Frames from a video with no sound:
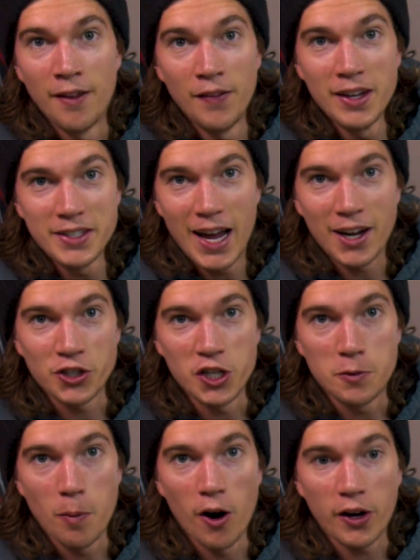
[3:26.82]
And this actually
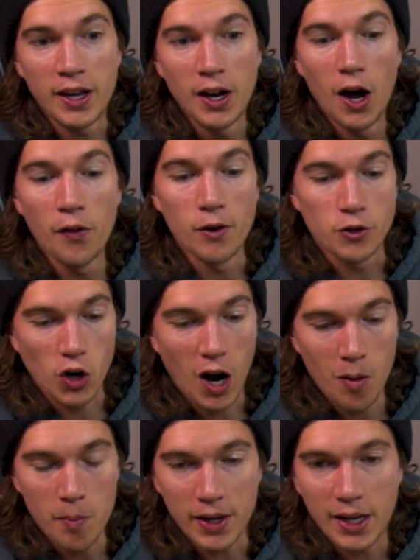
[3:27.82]
sparking other
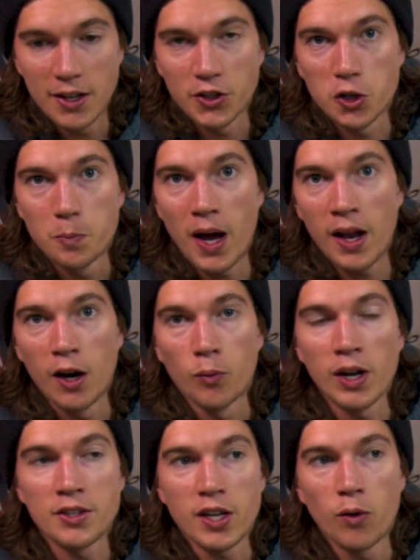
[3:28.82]
drama because there's been a
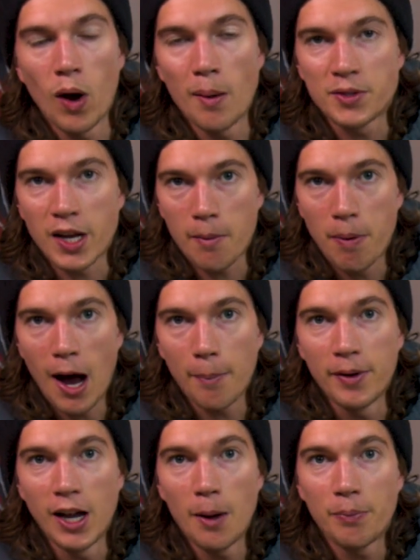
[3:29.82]
recent website
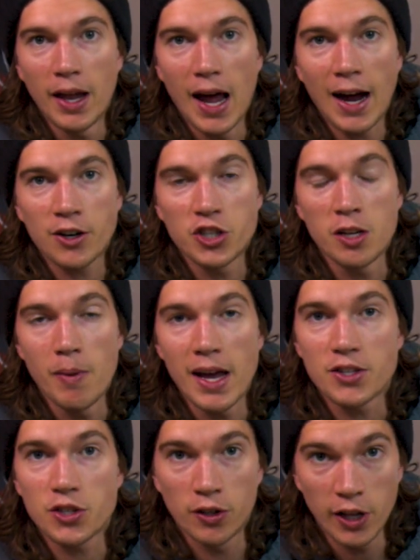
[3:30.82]
popping up that actually
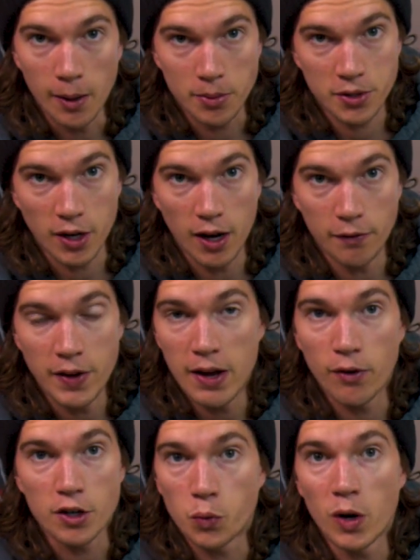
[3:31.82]
makes clips, uh,
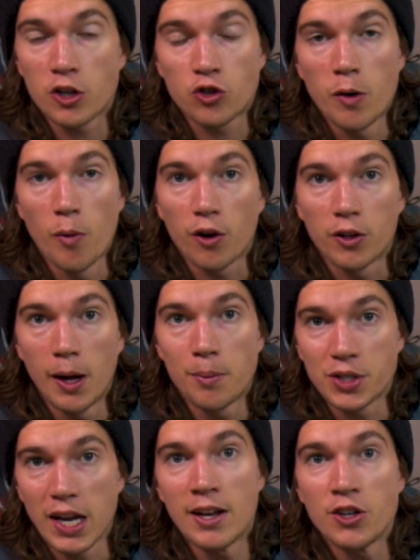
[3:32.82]
favorite Twitch streamer
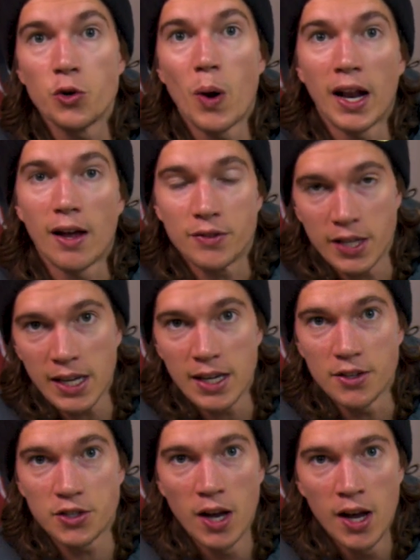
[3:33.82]
clips into NFTs
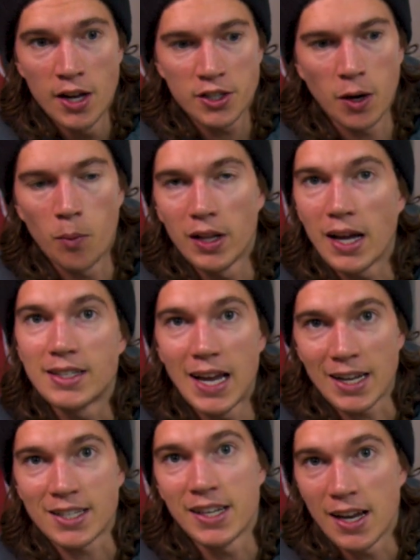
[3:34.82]
NFTs, someone like
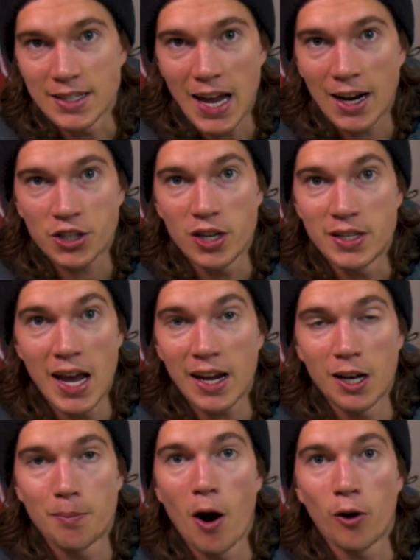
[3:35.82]
Destiny has actually
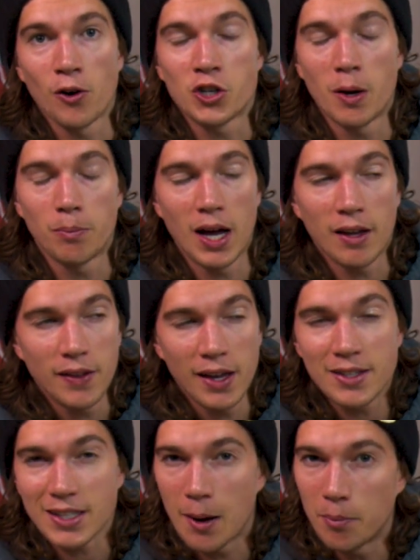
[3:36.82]
taken a partnership like
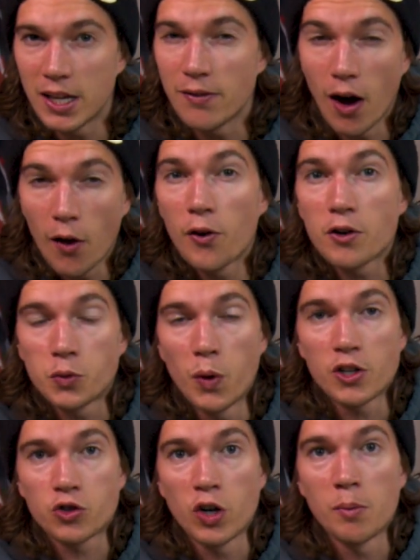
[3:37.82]
this. I believe other
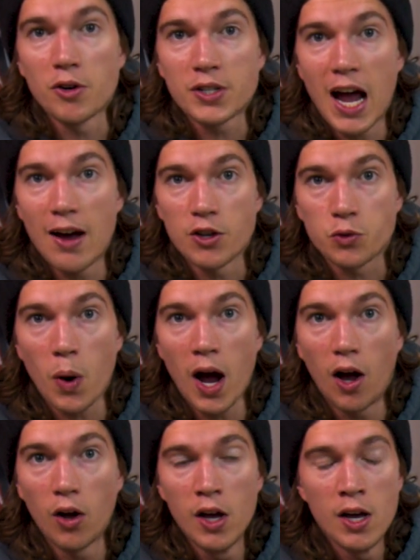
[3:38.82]
Twitch streamers have as
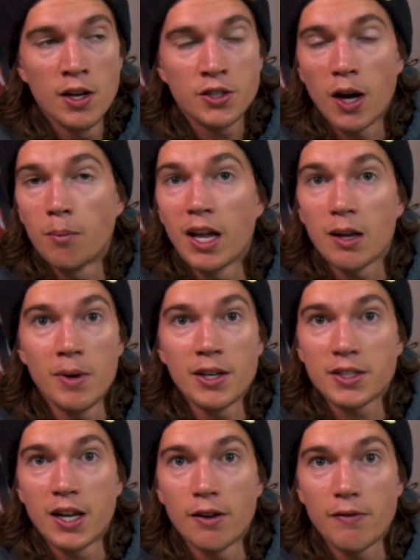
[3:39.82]
well. Some like
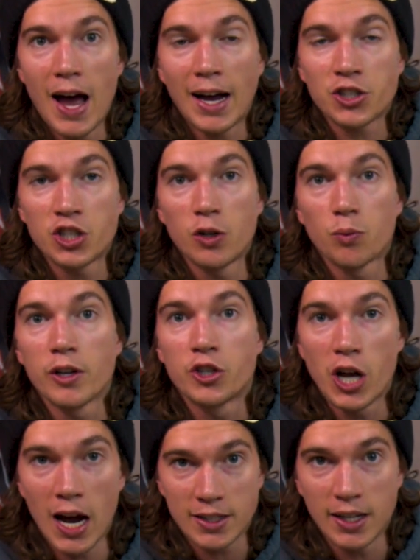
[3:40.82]
Mizkif actually
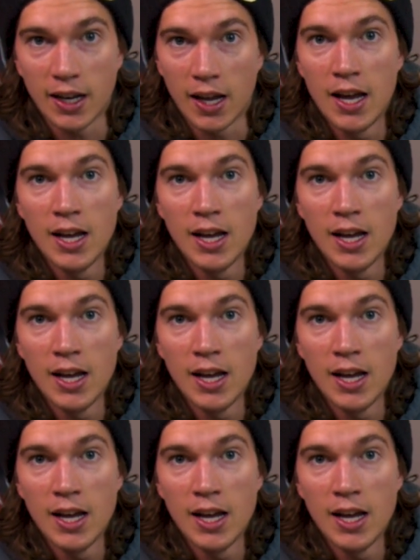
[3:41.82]
rejected